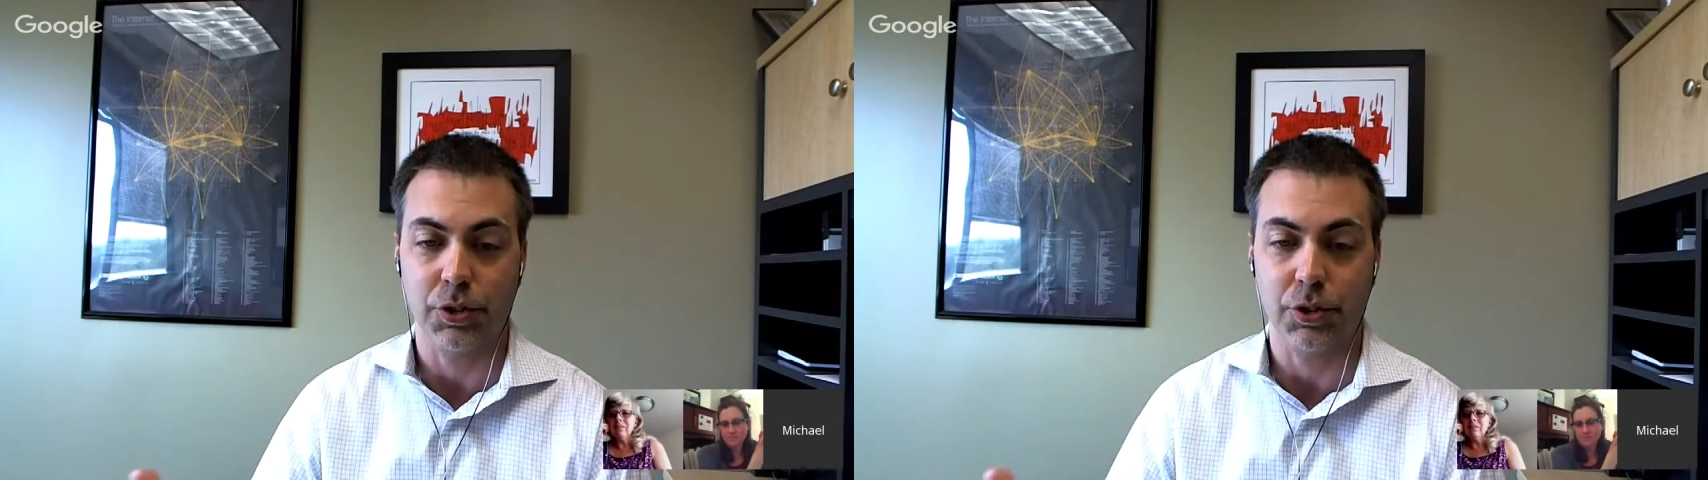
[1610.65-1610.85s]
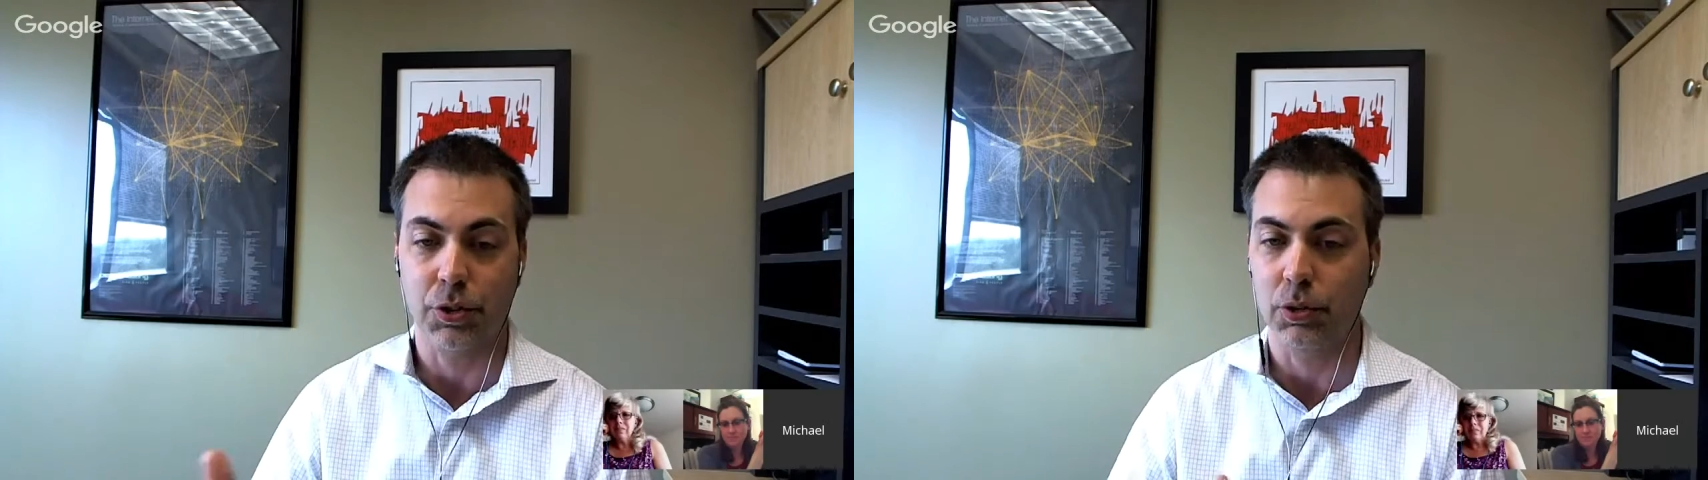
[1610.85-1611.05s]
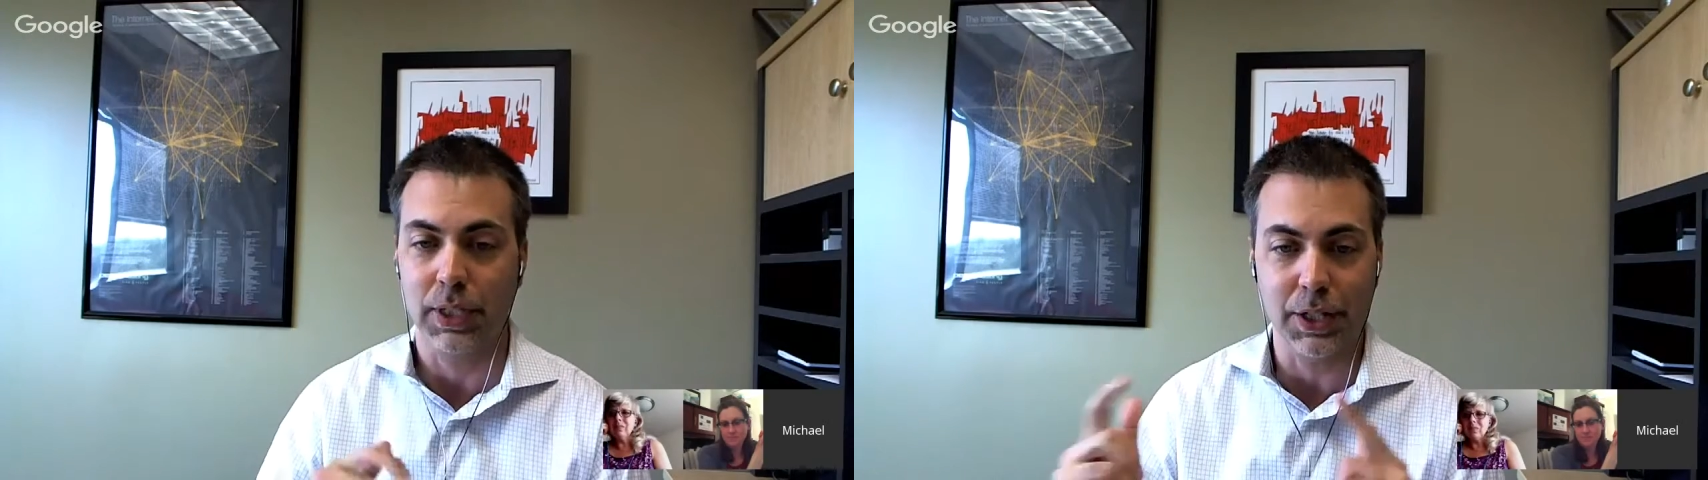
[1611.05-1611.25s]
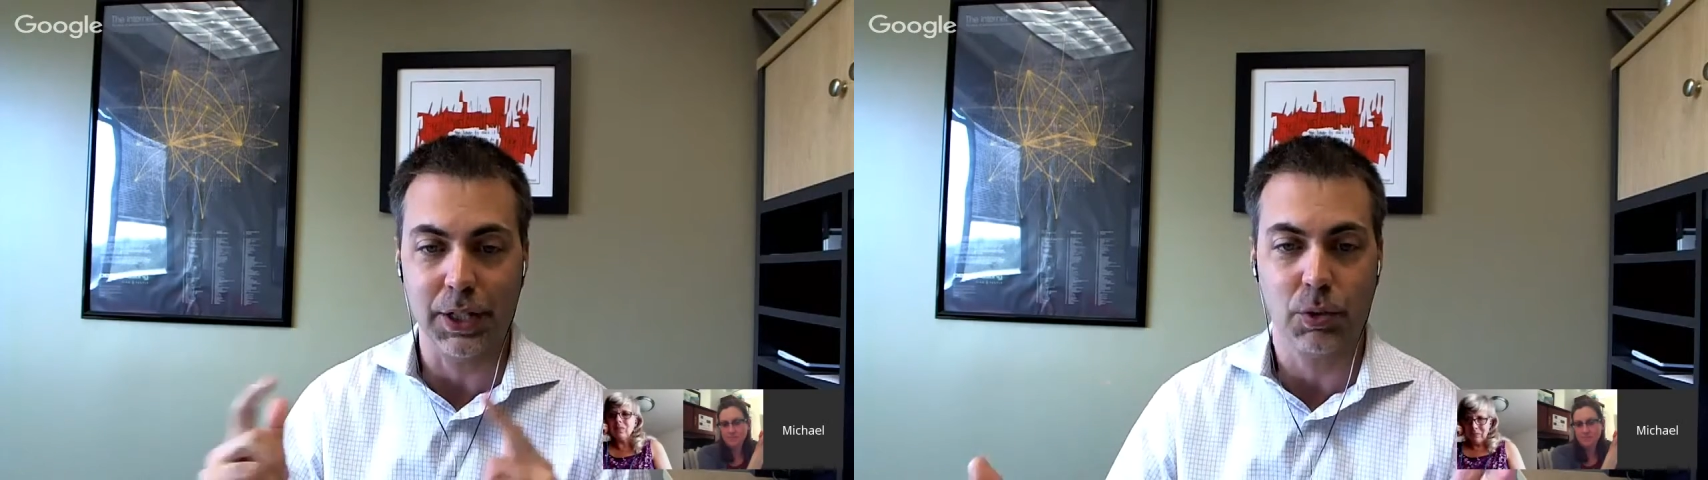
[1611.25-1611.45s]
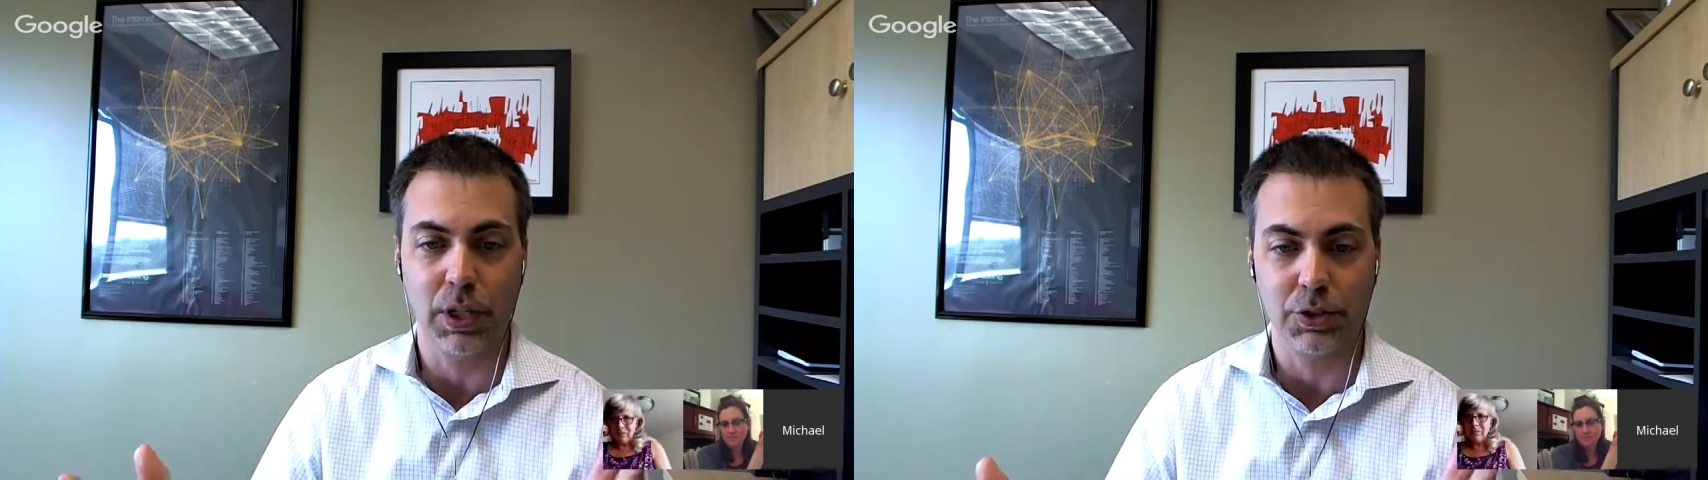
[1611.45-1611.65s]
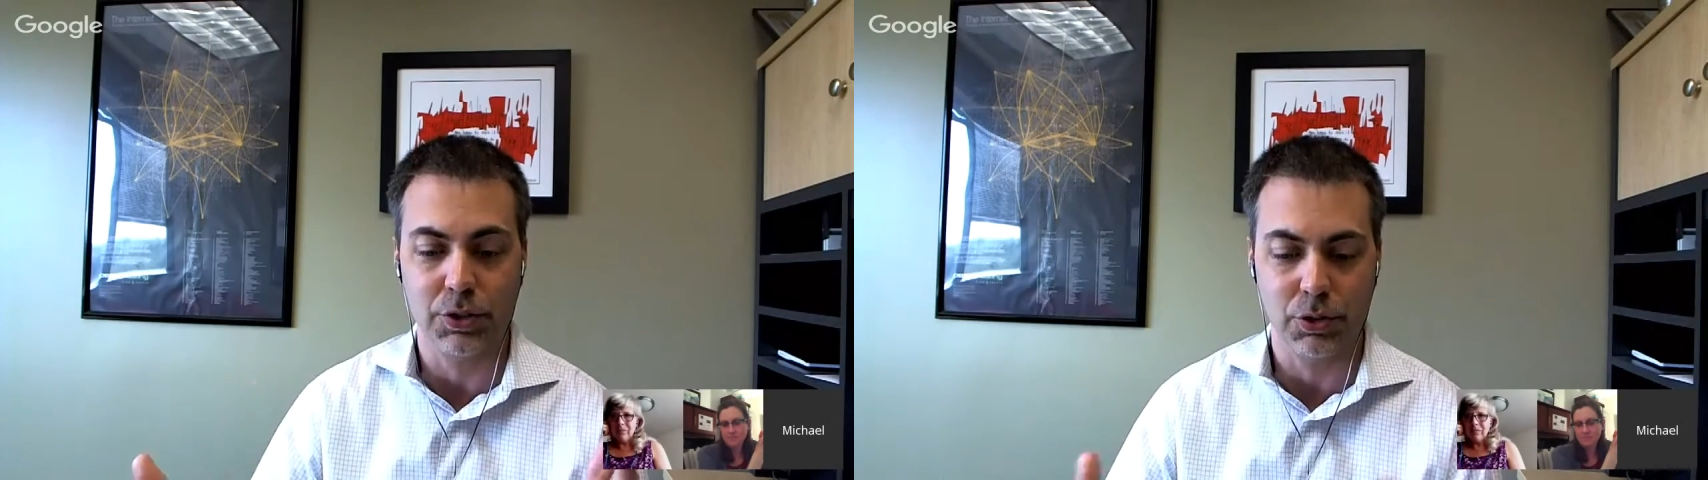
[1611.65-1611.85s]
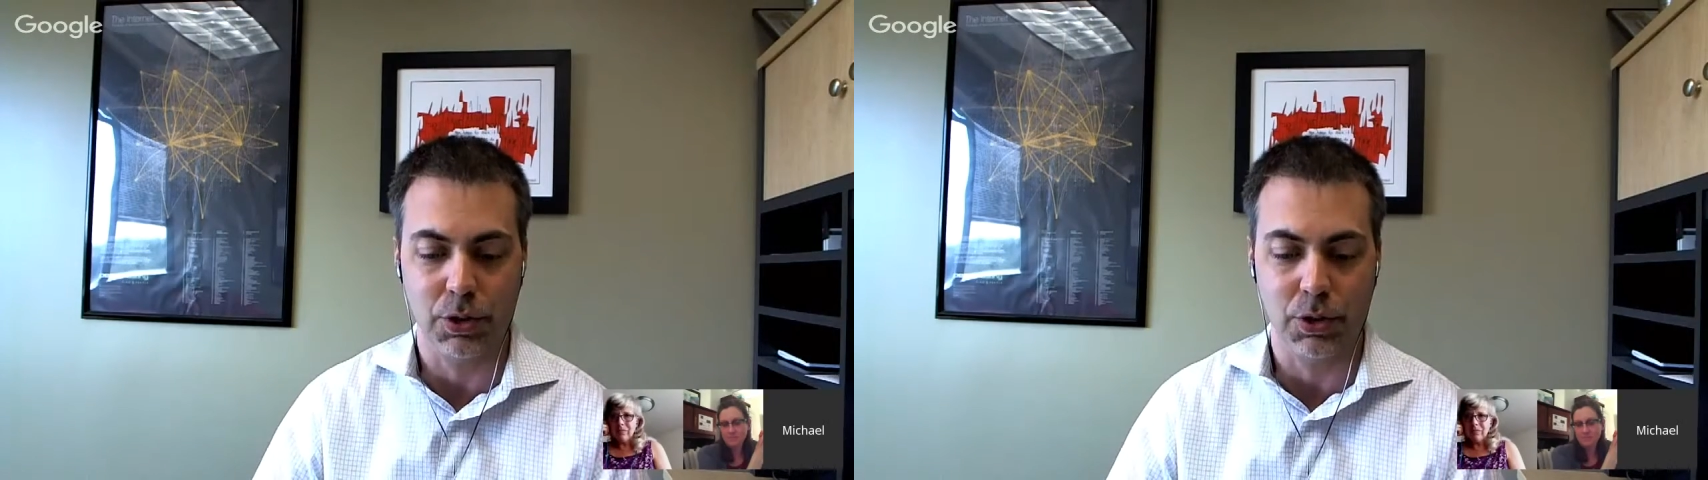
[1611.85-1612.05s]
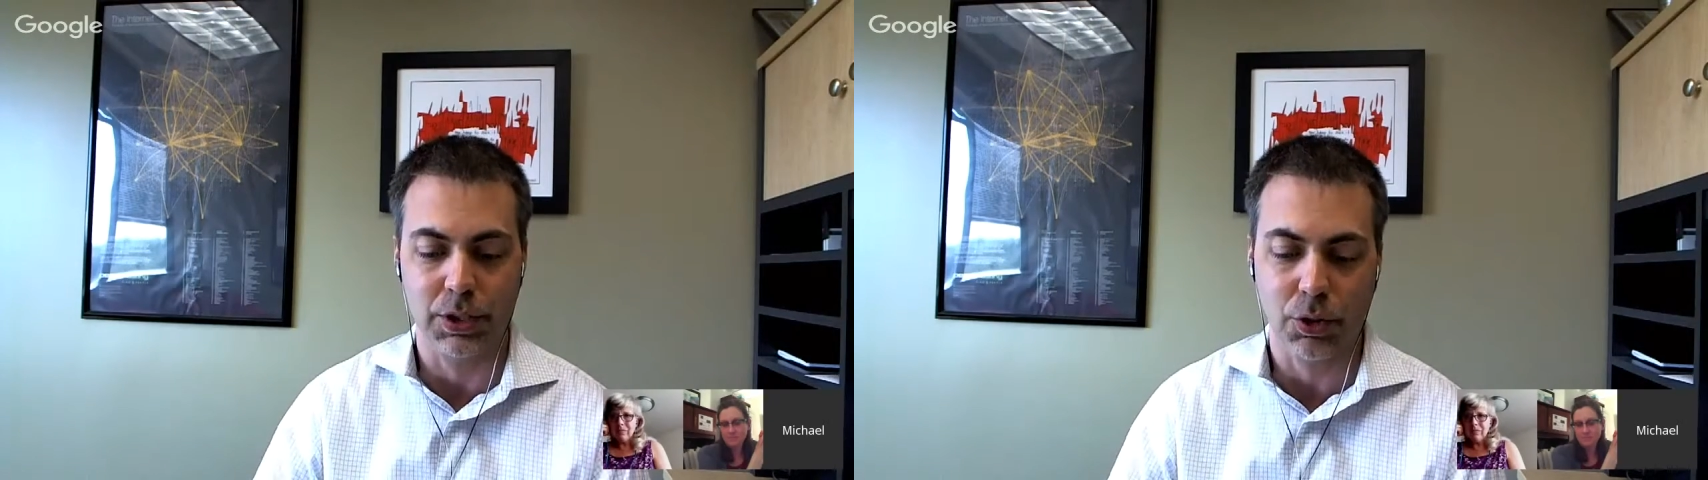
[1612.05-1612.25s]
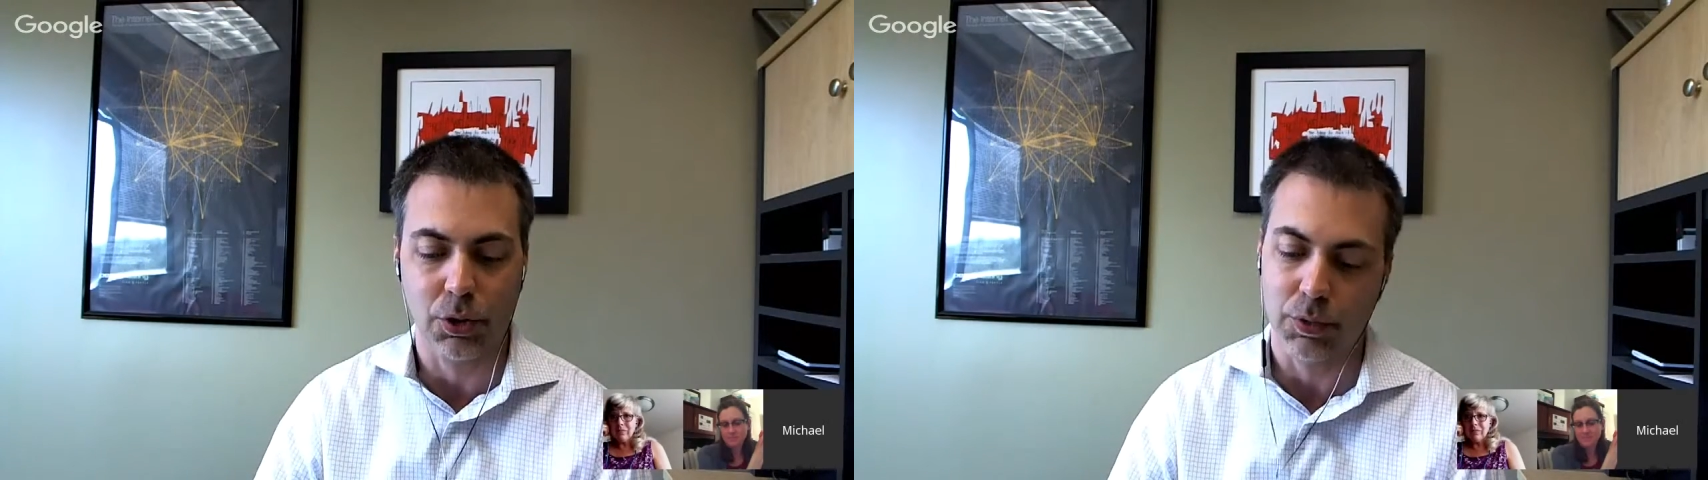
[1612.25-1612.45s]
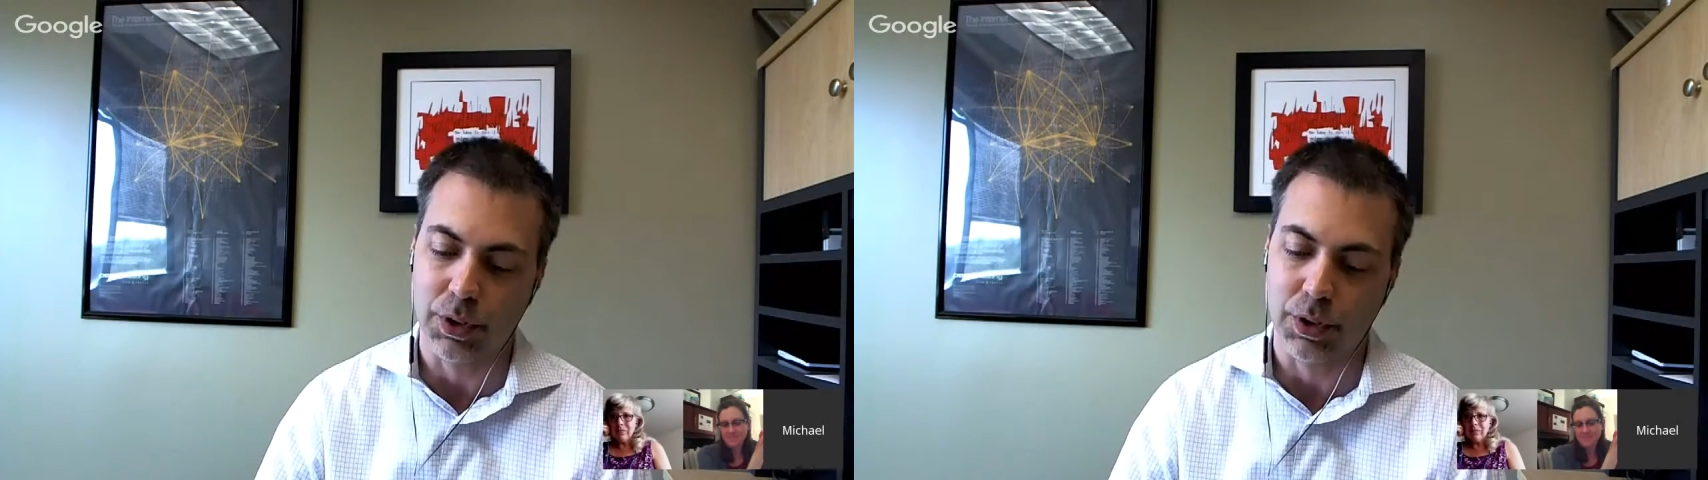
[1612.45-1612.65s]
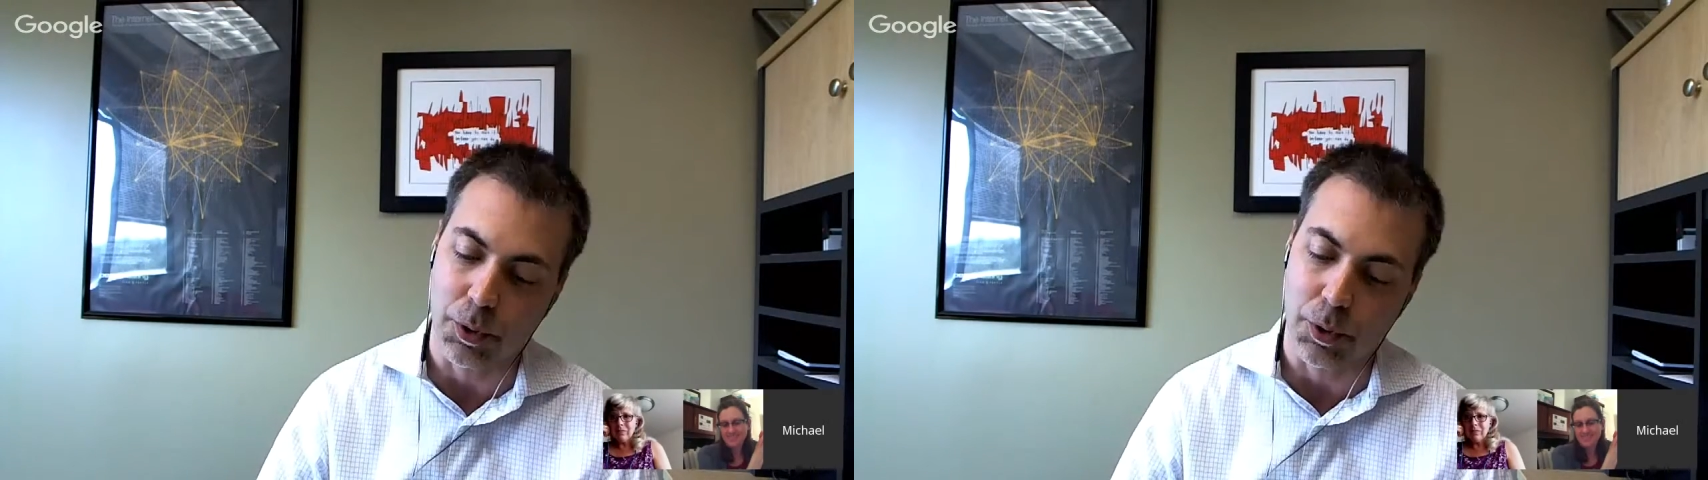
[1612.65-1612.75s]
So lots of ways to get a hold of us.